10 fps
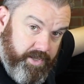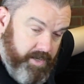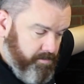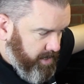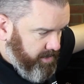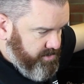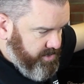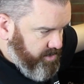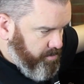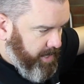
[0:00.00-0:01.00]
the mounts
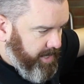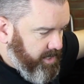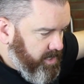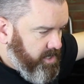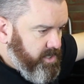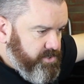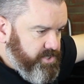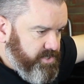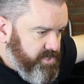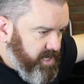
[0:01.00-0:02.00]
at the back
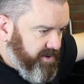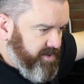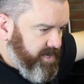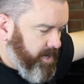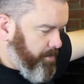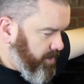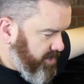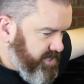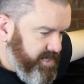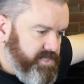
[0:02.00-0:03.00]
just to cover that up. And
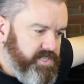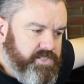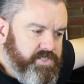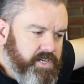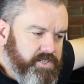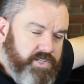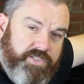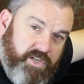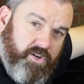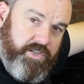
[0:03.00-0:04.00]
I think this is
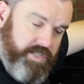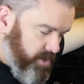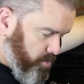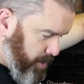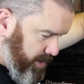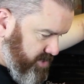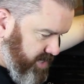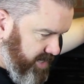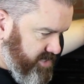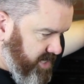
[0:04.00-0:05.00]
just a nice little piece.
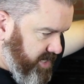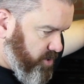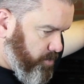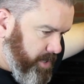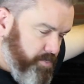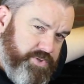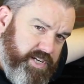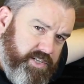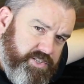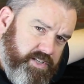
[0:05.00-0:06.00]
It adds that little bit of
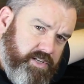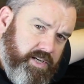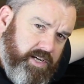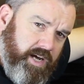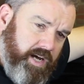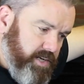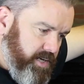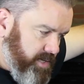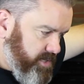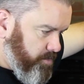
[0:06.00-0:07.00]
protection
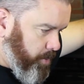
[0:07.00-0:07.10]
underneath the